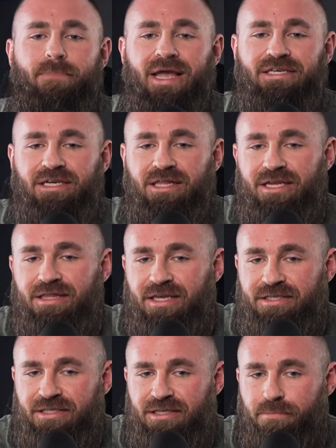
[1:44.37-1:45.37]
basically,
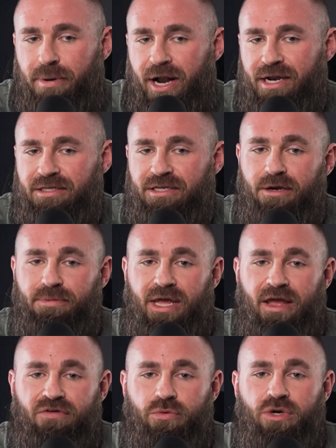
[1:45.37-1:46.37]
this is the body type that
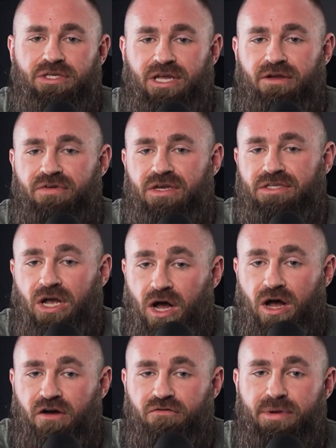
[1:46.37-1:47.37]
everyone is envious
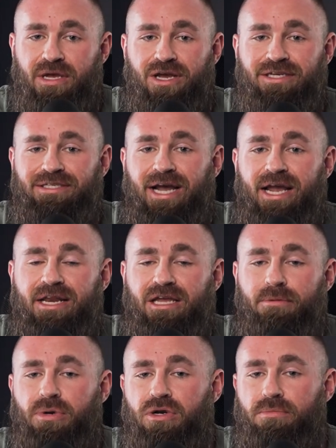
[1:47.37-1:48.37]
of because dieting
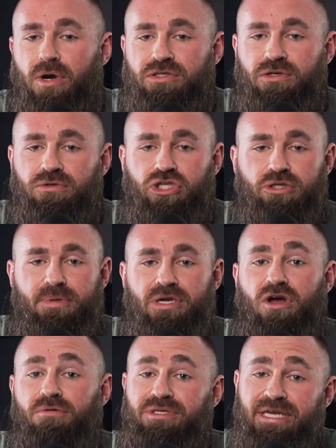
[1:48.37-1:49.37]
and building muscle just
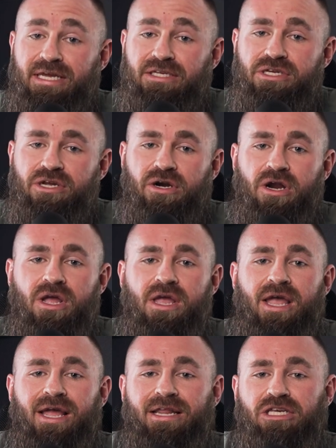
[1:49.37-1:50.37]
becomes easier
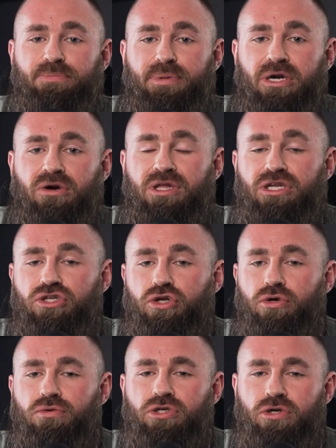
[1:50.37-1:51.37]
and is purely
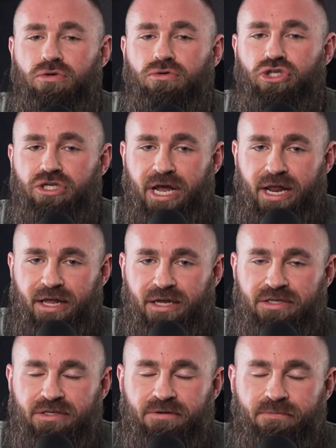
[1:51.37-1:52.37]
due to
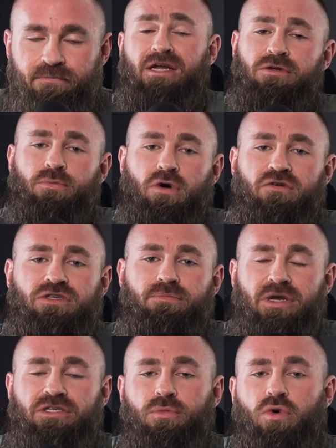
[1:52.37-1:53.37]
genetics. Ectomorphs,
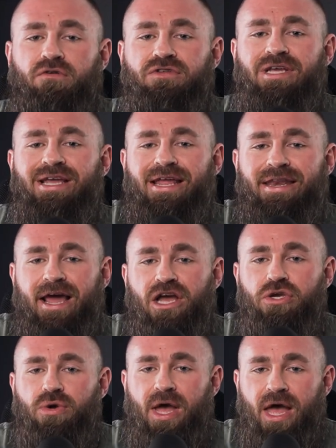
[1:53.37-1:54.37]
Mesomorphs, and now
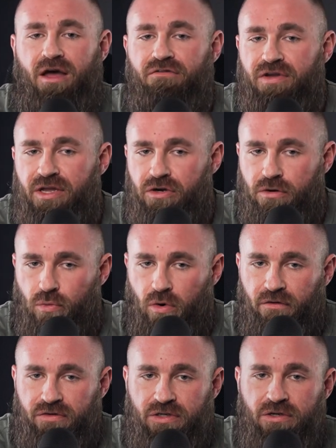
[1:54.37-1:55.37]
you have
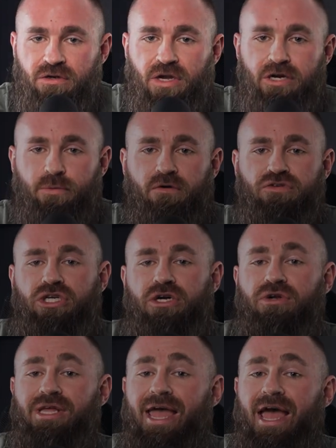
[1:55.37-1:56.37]
Endomorphs. Endomorphs
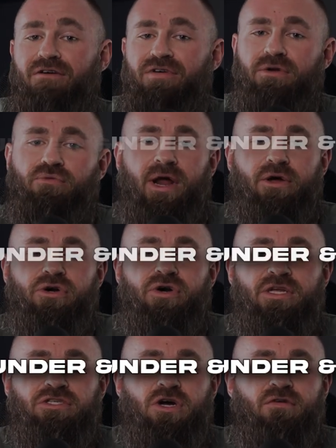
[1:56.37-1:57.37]
generally have a rounder
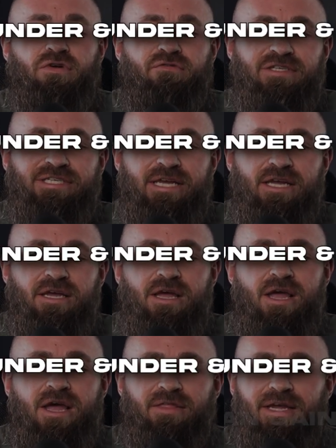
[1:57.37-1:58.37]
and softer physique.
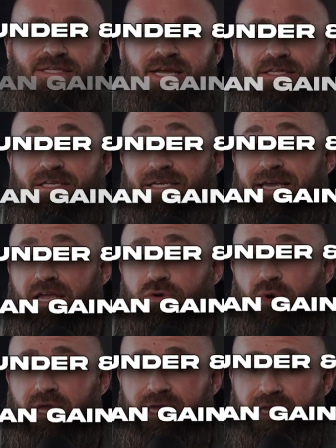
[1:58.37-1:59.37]
They tend to gain
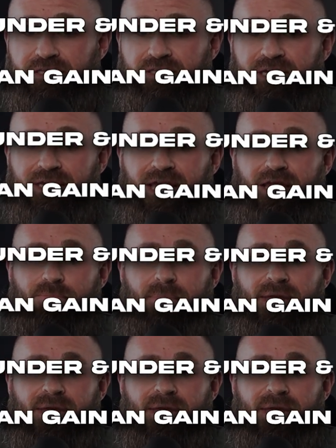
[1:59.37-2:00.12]
weight easily and